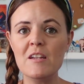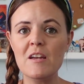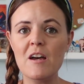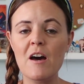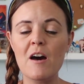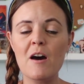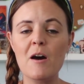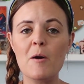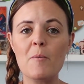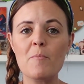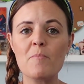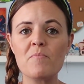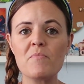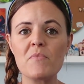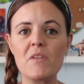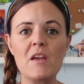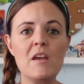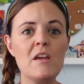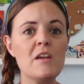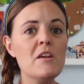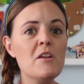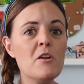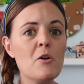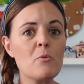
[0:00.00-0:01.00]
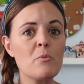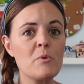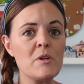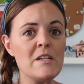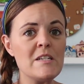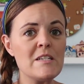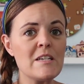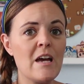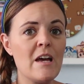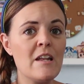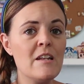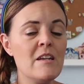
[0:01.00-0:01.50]
you know,
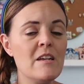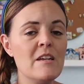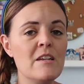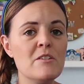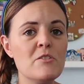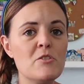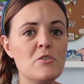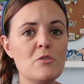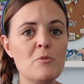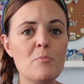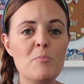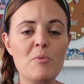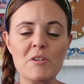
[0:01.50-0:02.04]
redone into